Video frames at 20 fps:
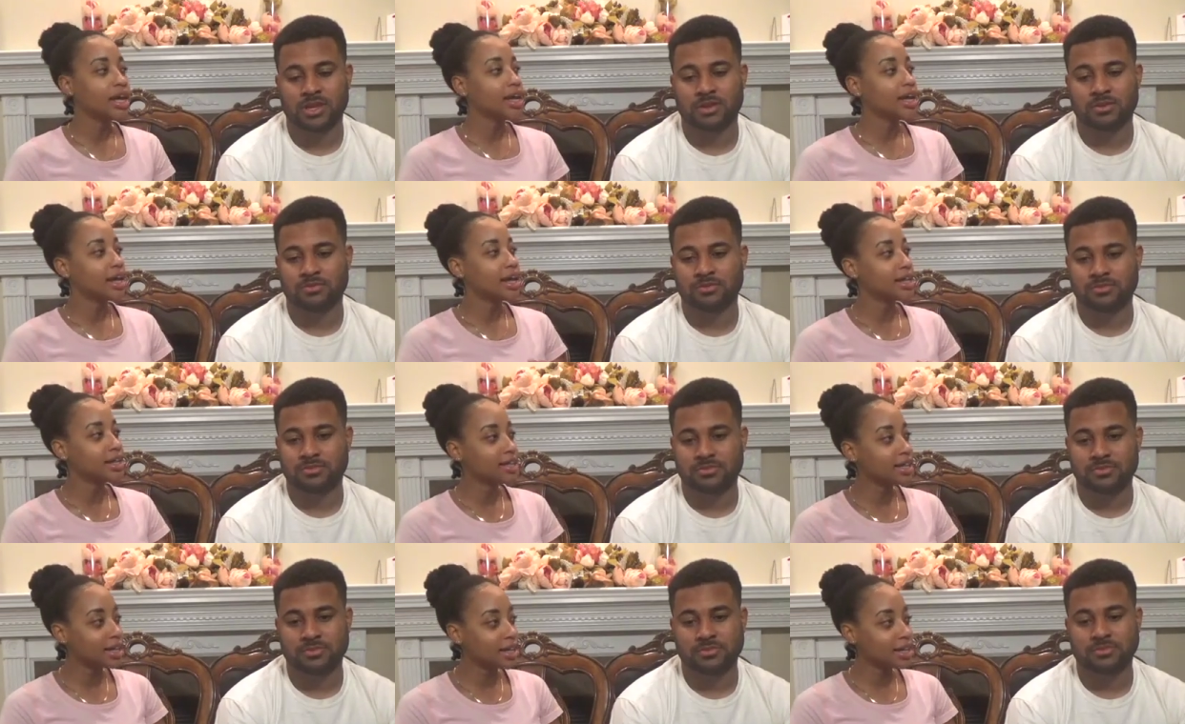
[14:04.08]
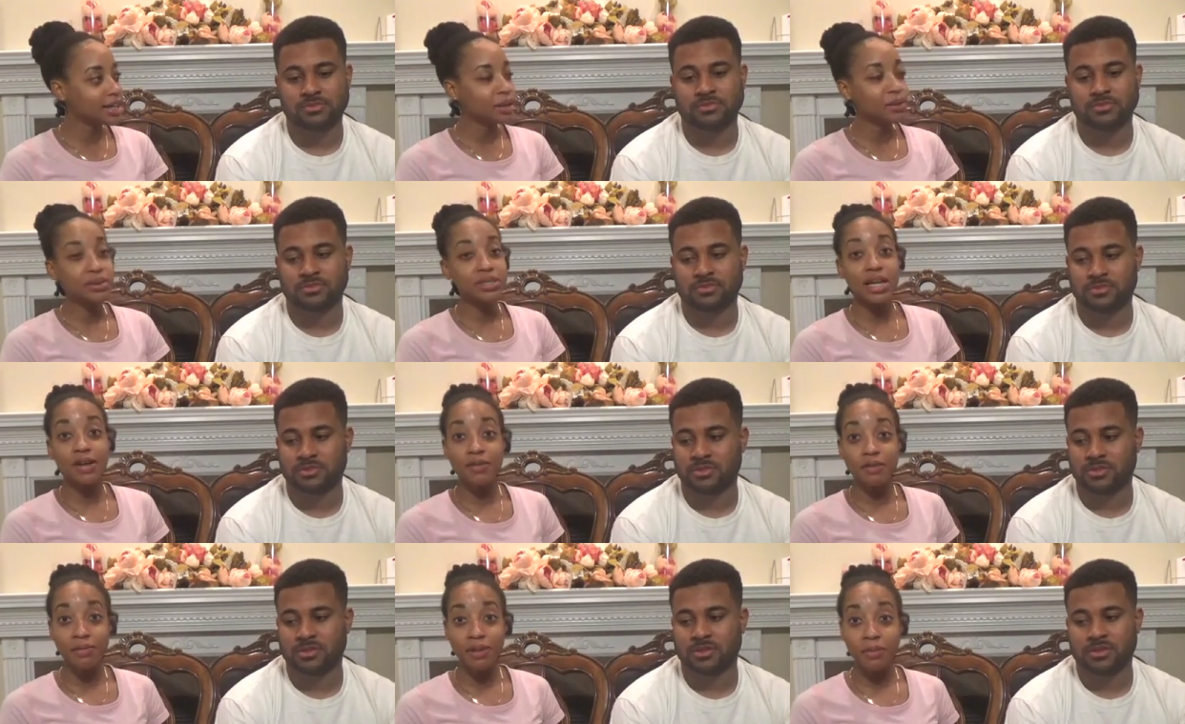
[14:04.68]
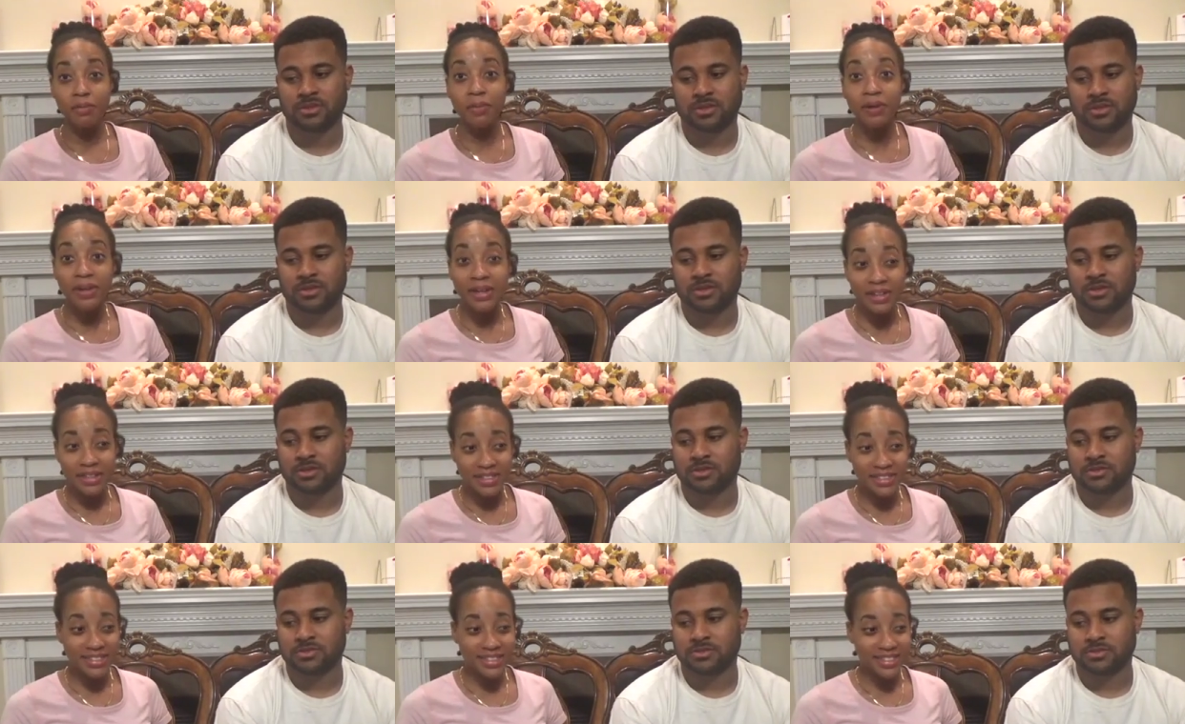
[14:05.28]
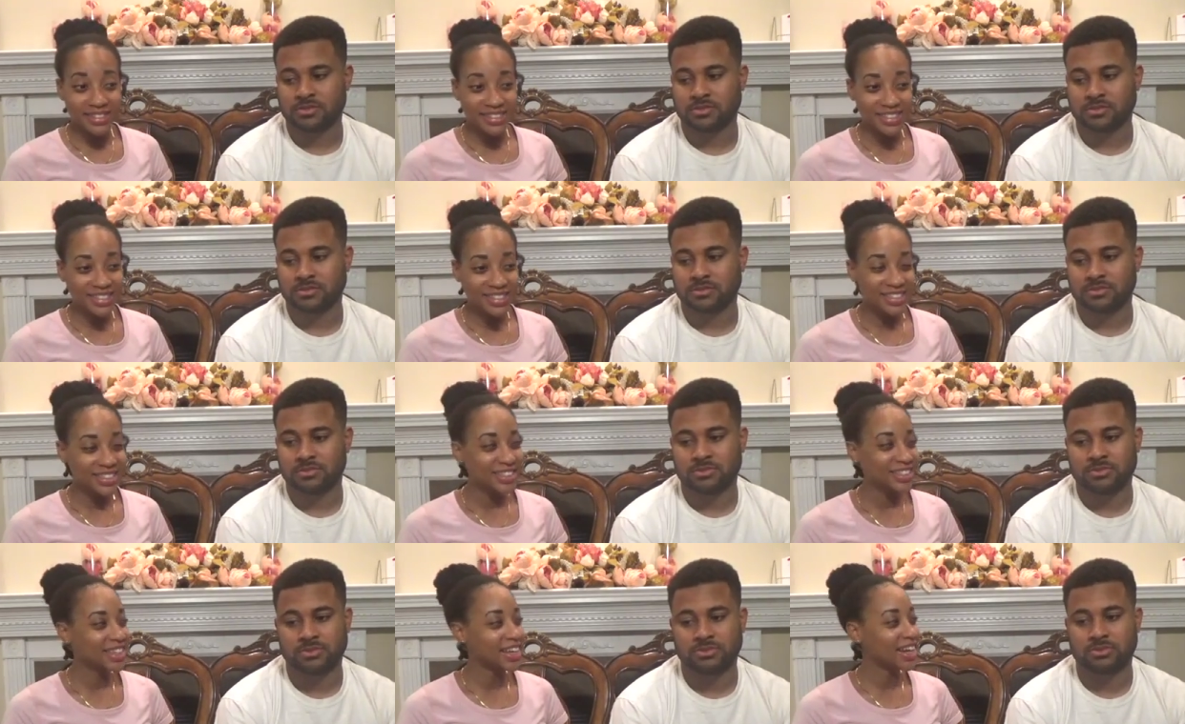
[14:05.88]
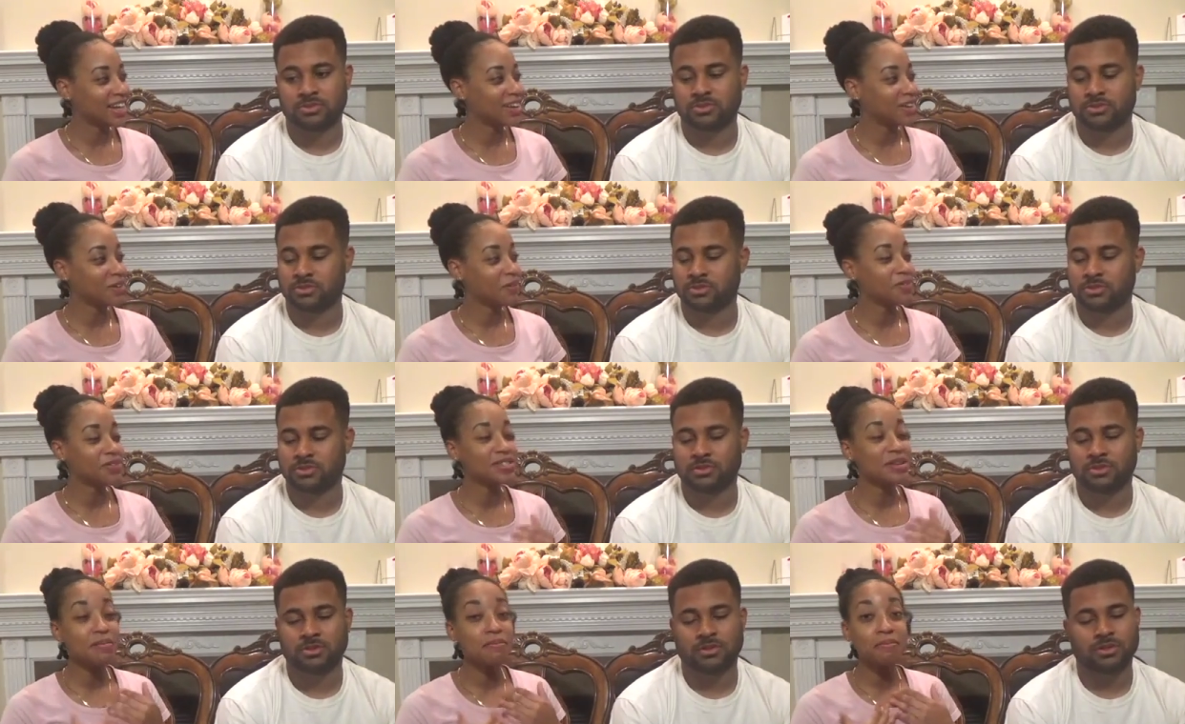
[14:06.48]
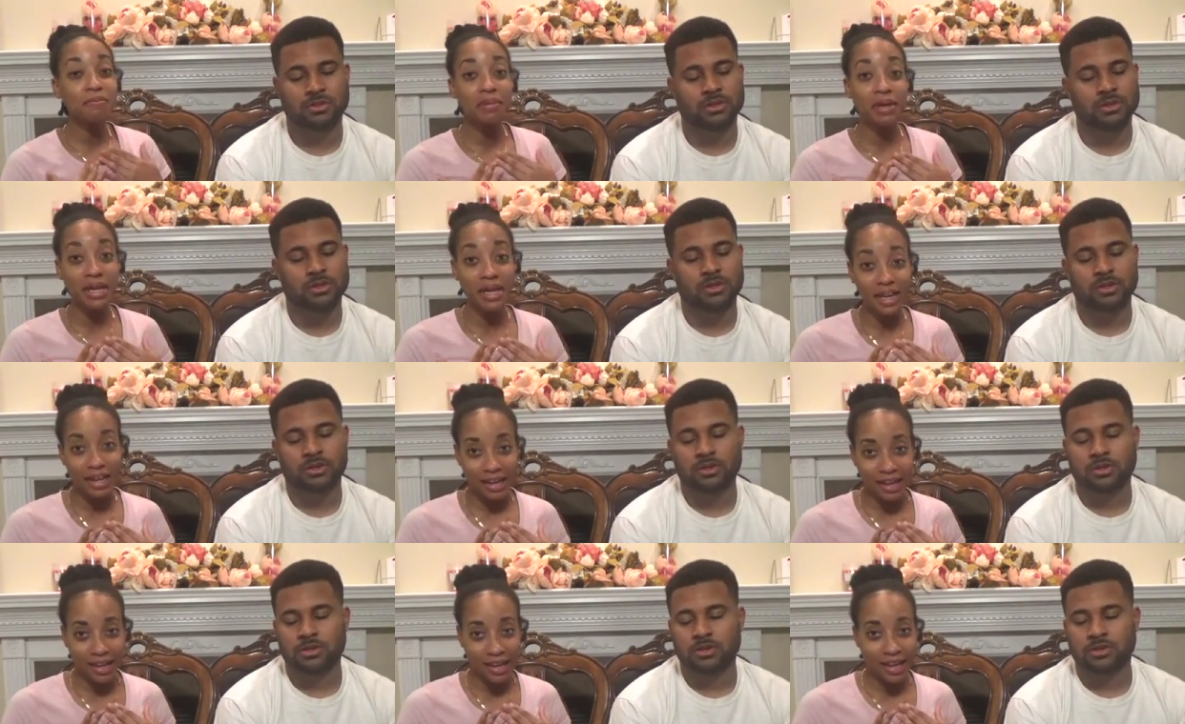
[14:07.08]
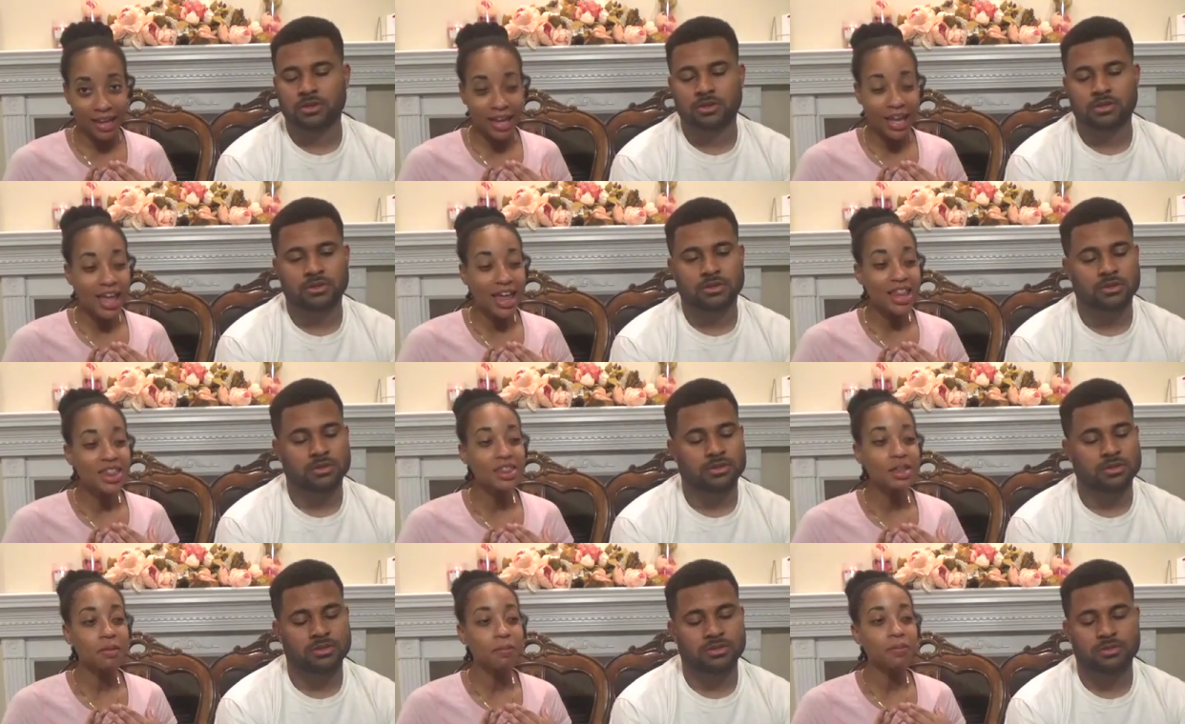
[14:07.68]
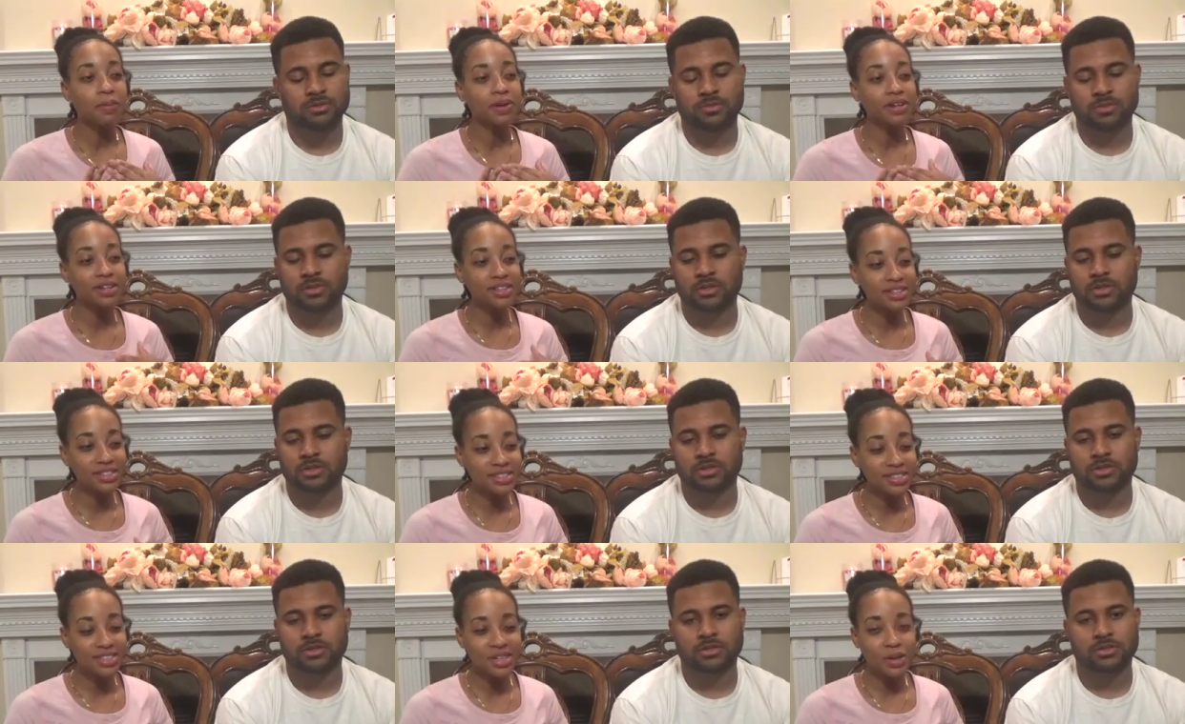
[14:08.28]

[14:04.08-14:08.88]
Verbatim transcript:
Speaker 1: And then it was time for me to push. Now, to me, the push